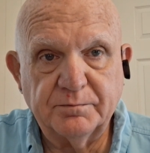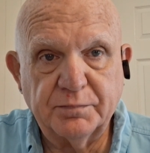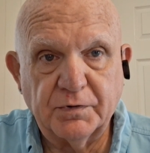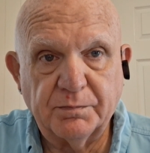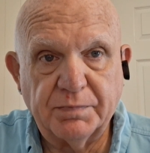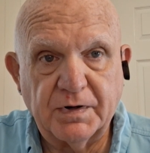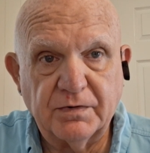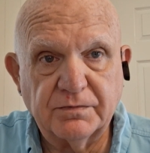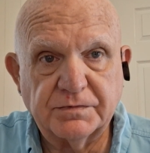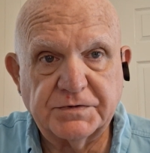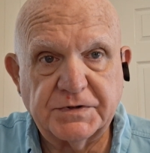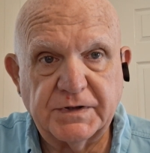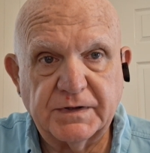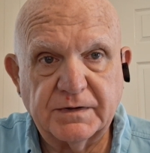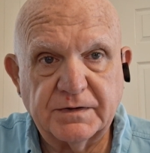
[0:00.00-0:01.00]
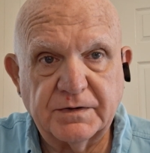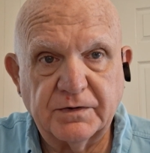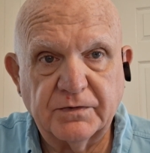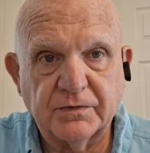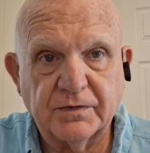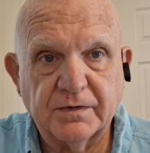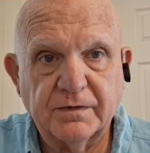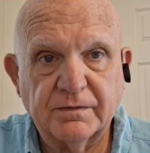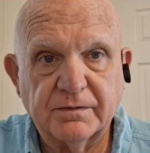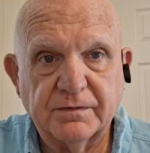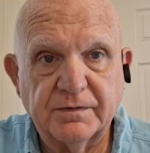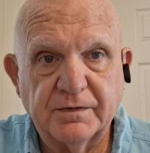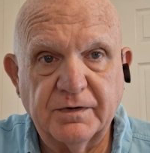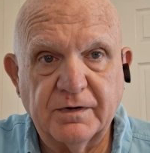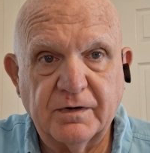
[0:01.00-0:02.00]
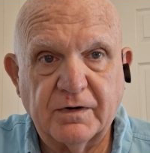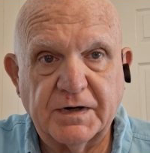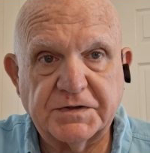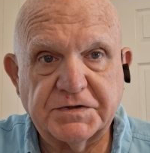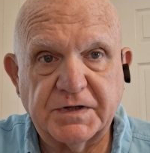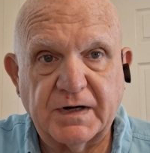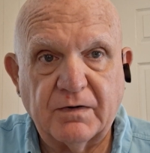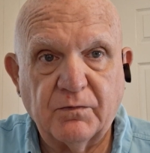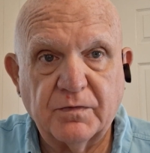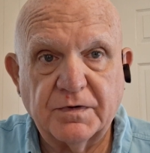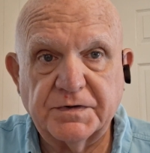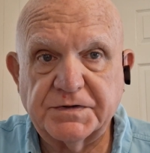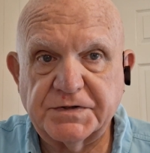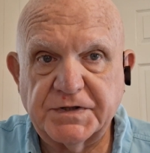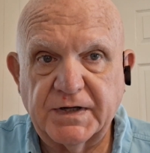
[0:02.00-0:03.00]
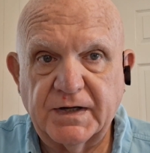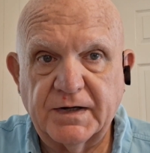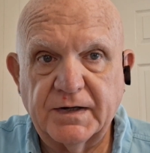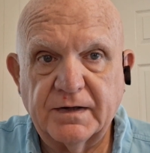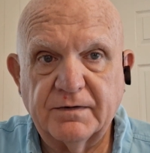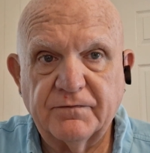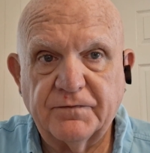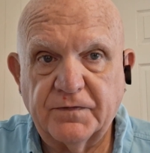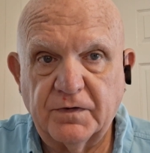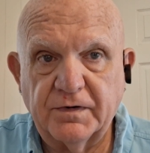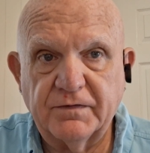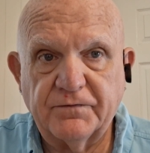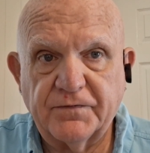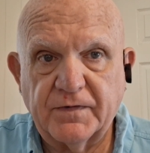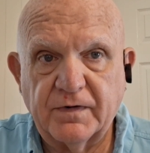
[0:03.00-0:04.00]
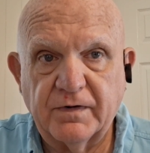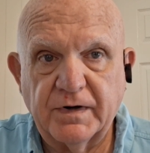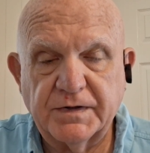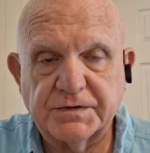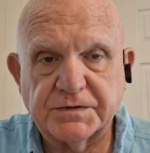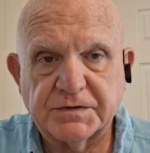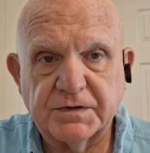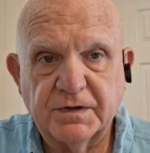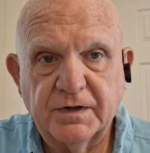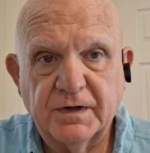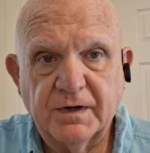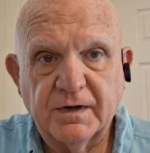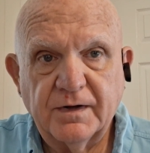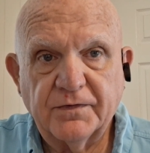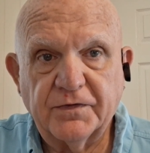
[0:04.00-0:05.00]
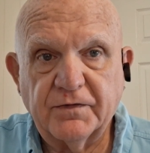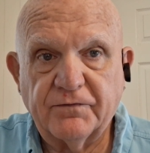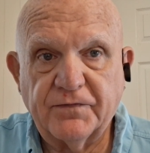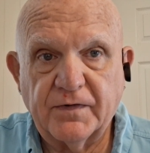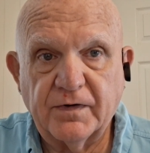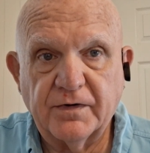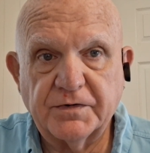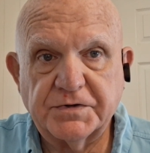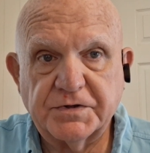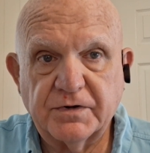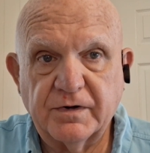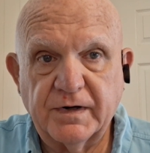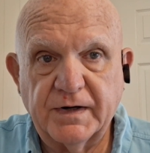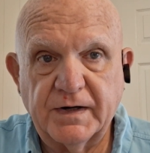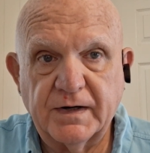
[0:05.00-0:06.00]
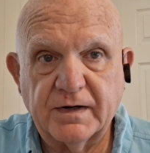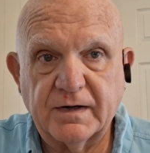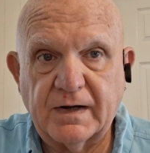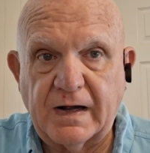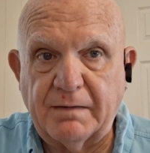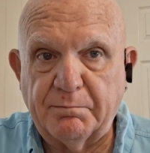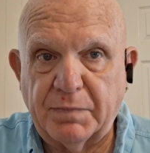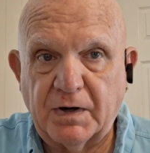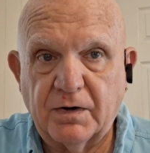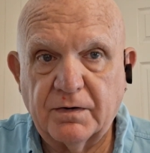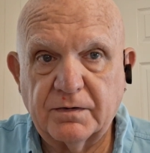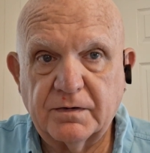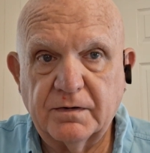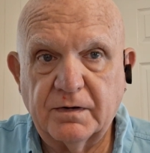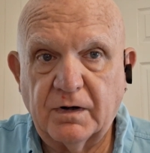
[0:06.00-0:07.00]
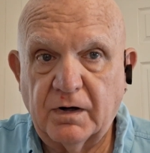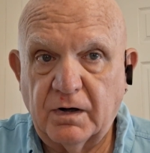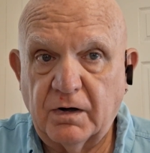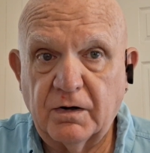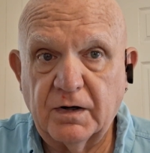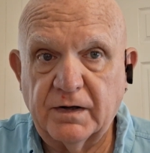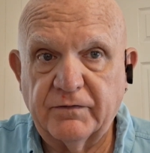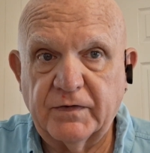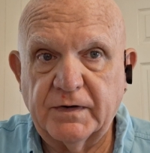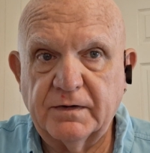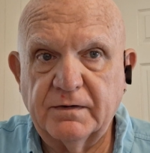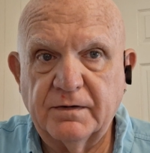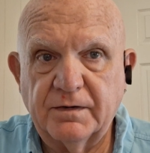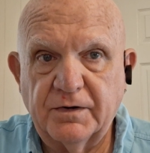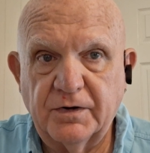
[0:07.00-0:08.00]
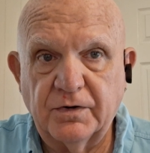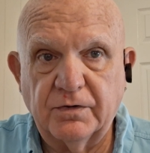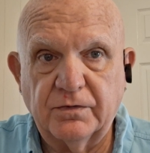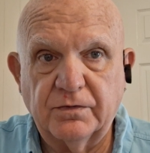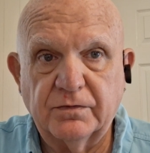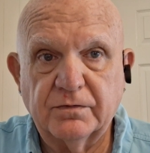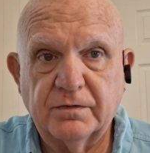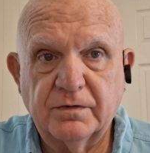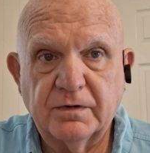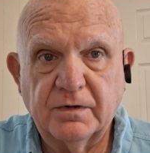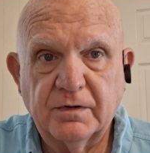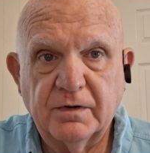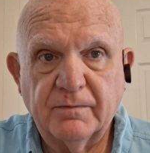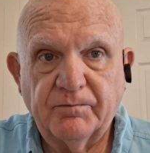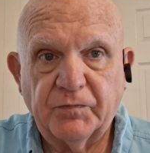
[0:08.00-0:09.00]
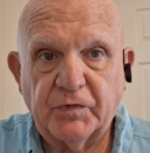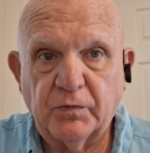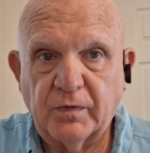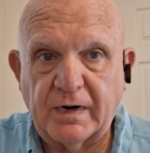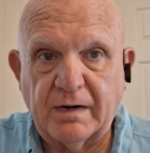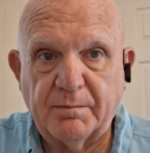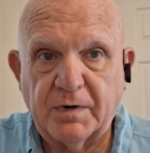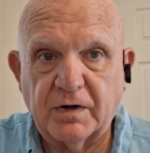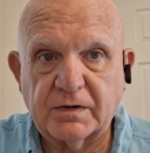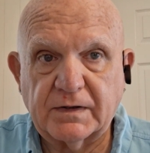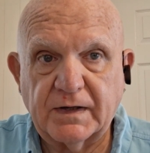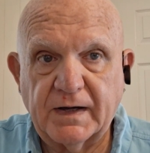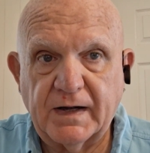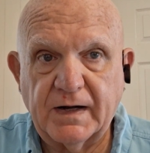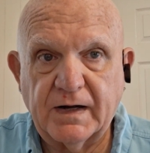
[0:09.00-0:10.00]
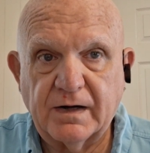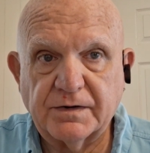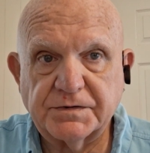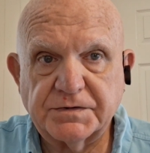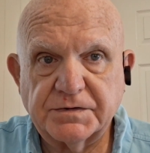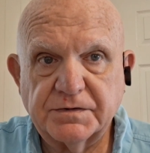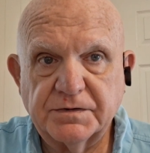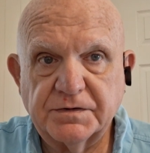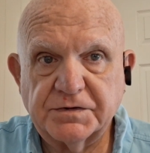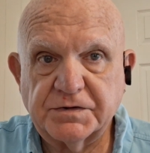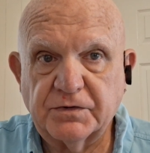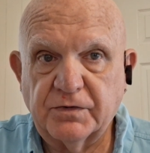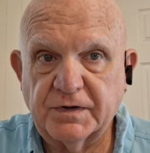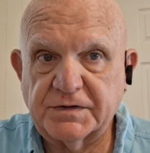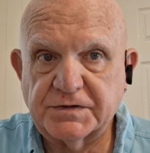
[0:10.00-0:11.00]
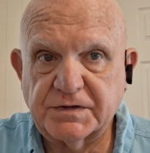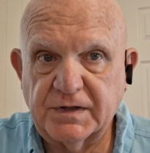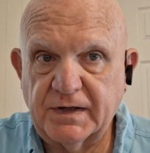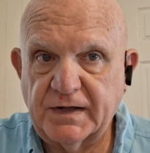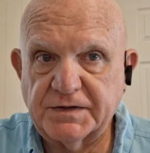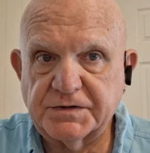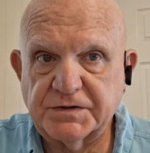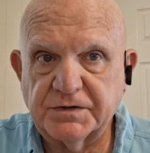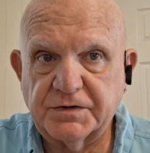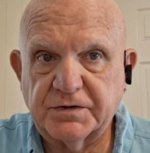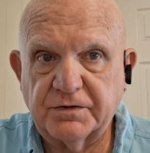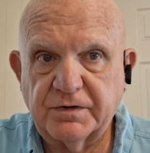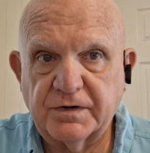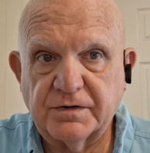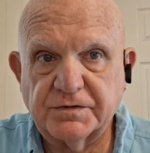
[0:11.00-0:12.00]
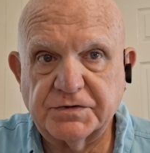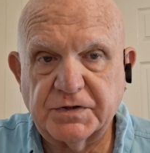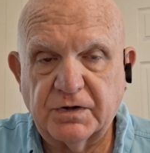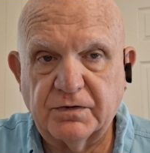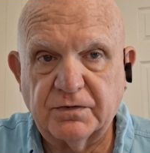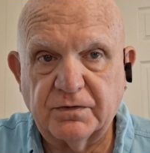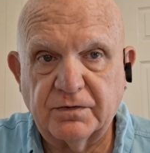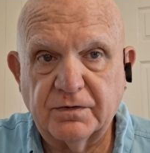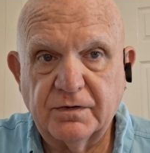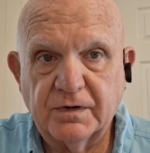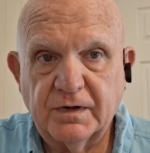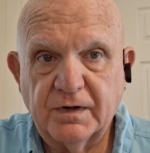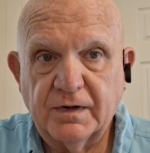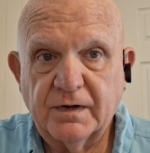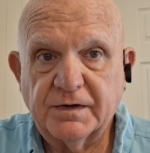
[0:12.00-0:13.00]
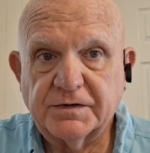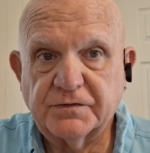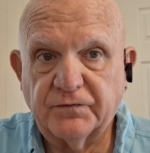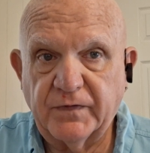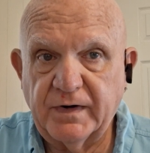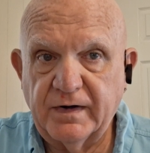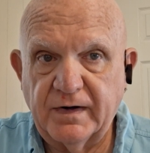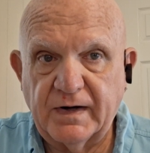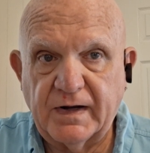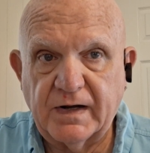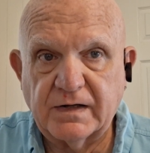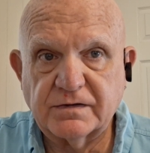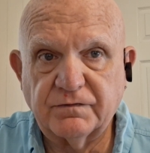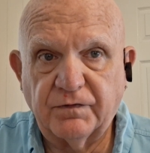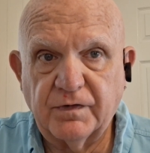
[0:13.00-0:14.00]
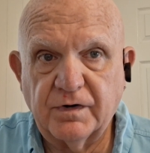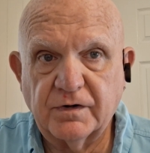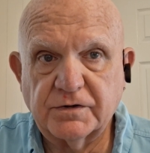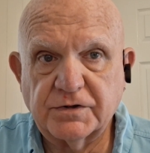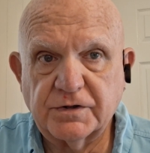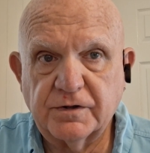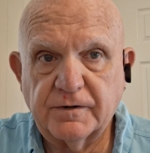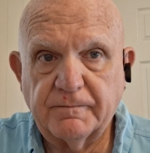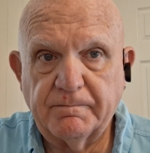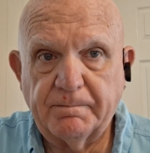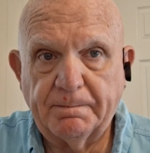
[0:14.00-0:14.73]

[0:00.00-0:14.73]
proposed it to her, you know, I said, I want to sell it fully furnished, the furniture in it I bought all of it new when I bought the house, so it's less than two years old. It's very nice furniture,